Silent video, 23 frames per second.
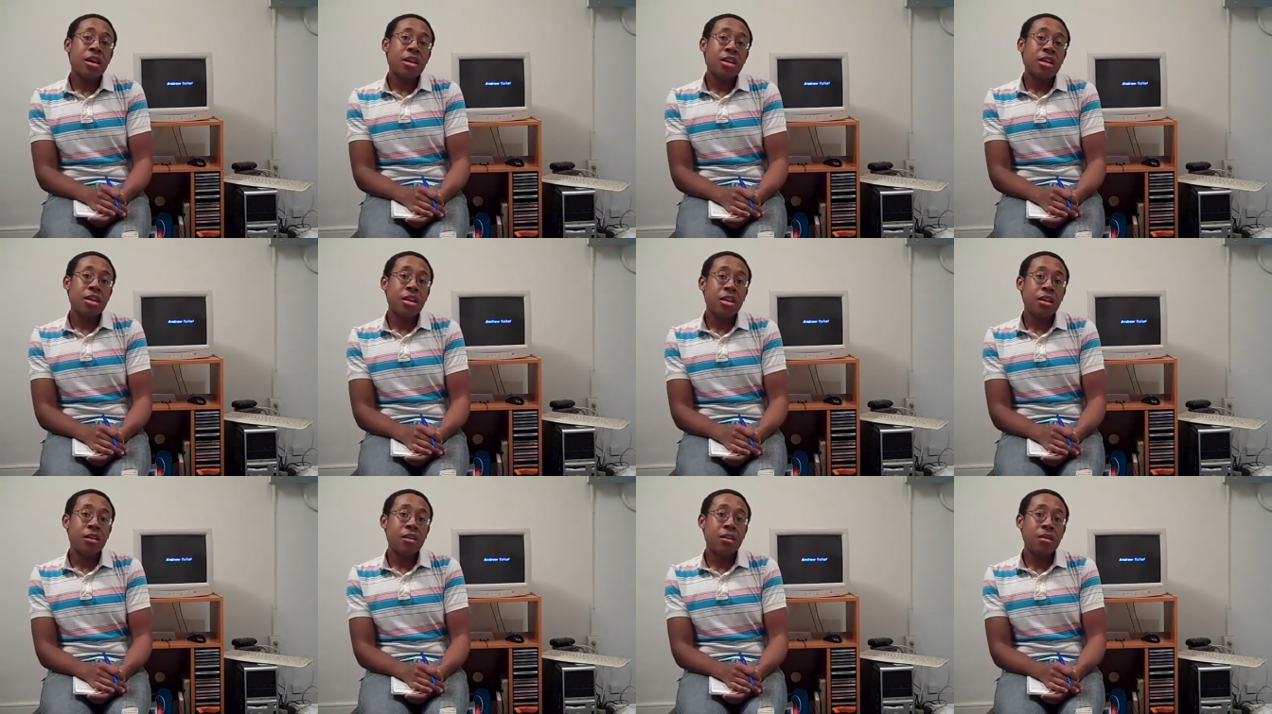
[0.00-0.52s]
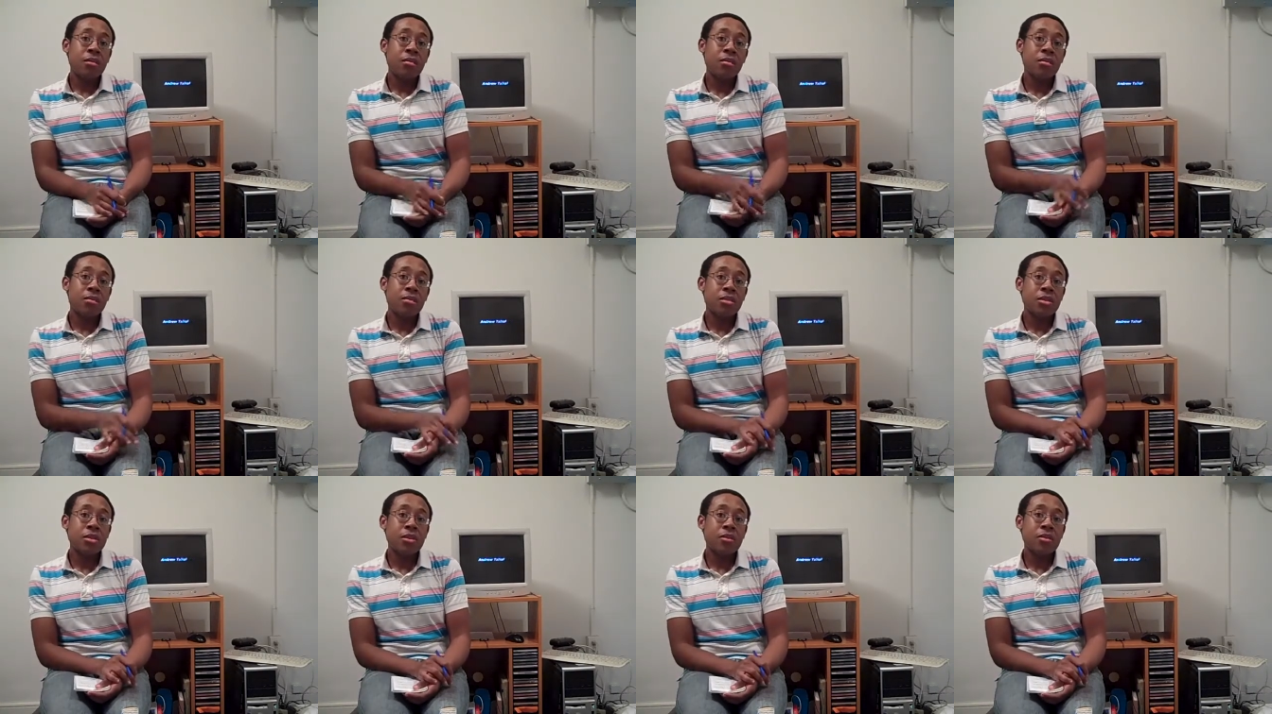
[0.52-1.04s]
You know,
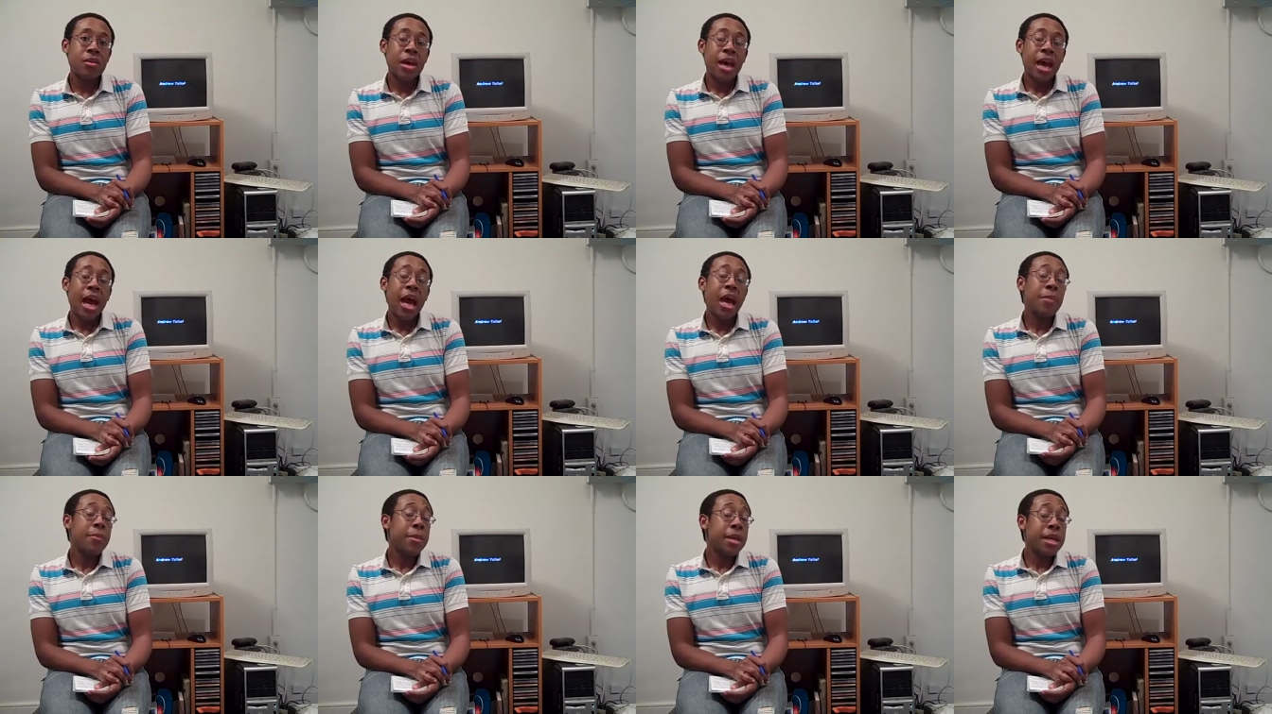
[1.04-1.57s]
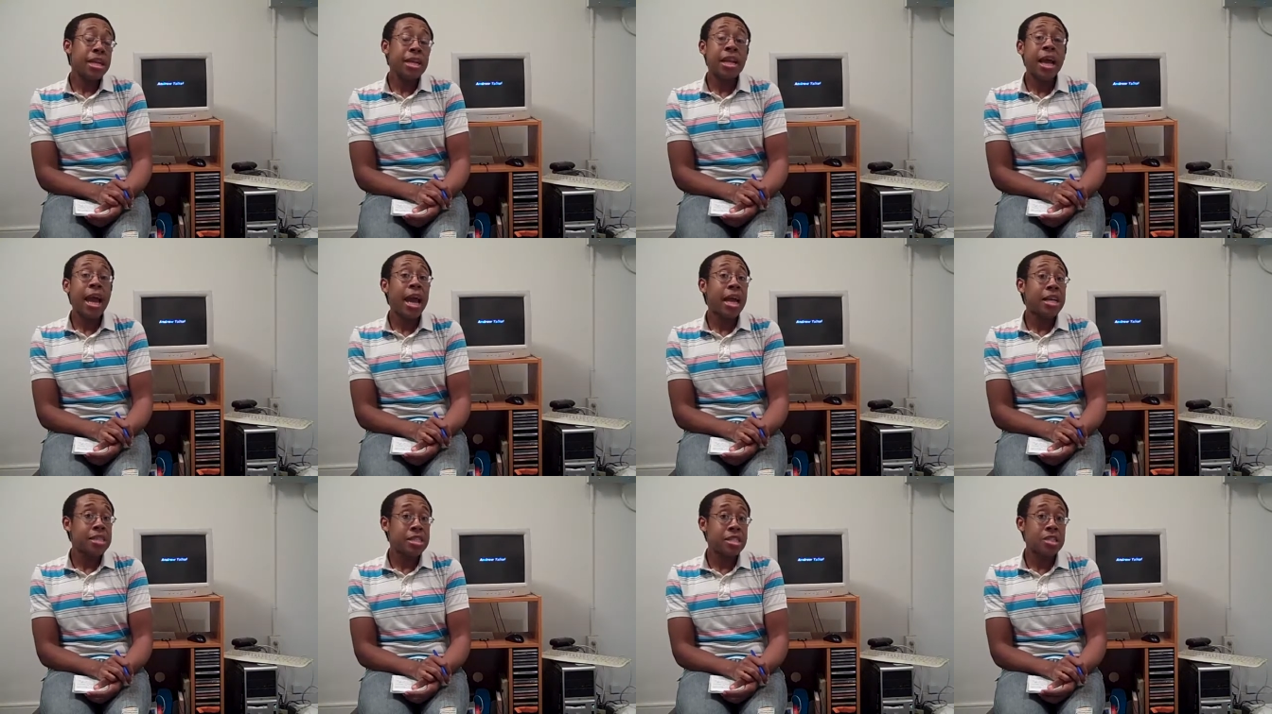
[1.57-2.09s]
so I mean, it
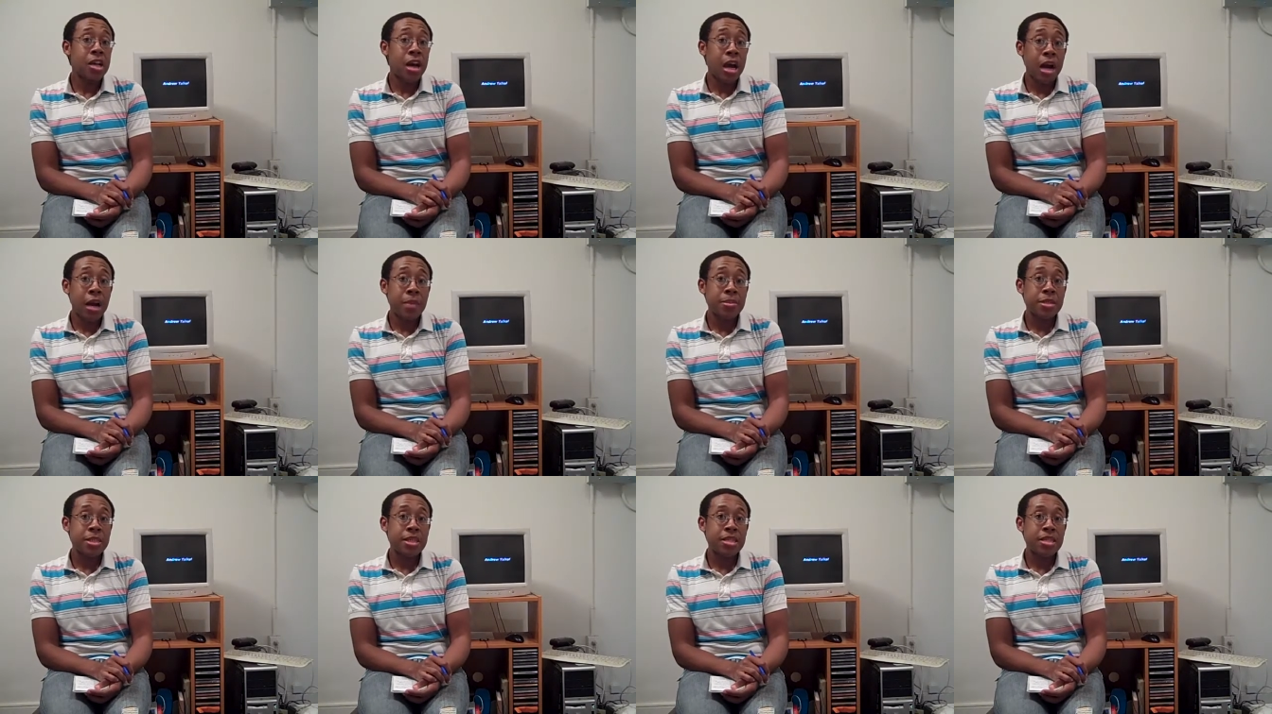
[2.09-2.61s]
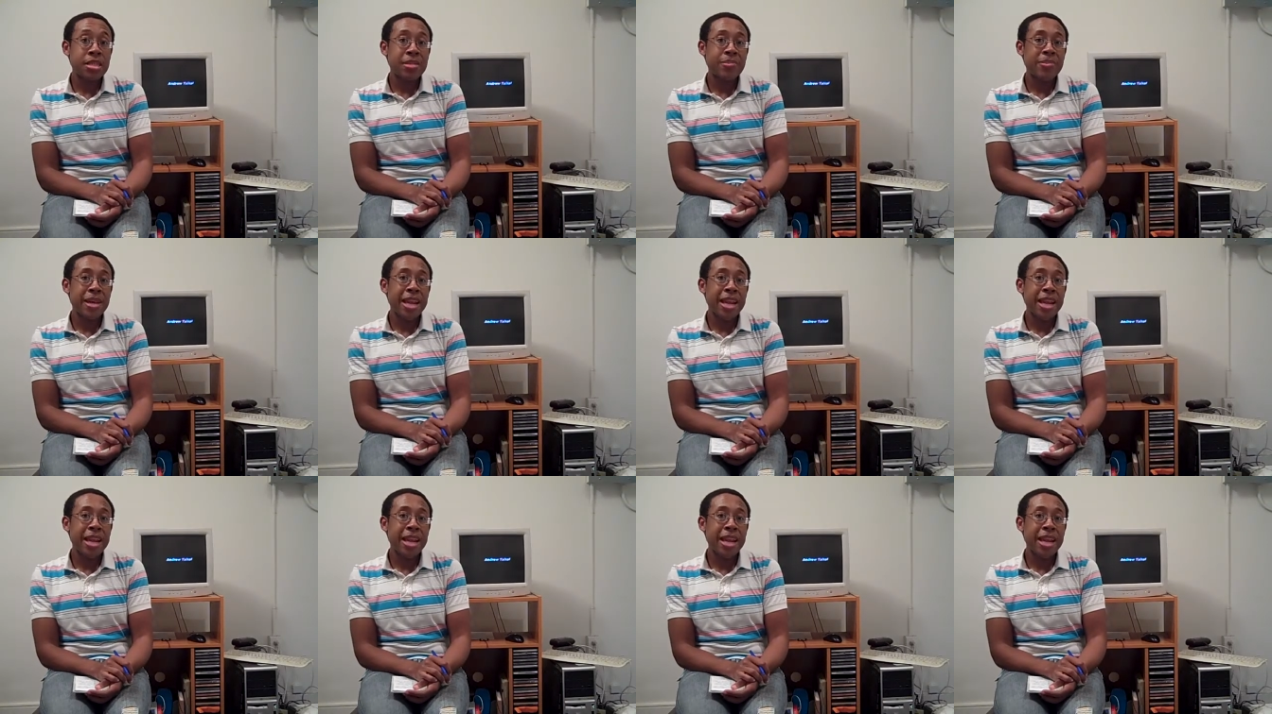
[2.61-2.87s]
has its options,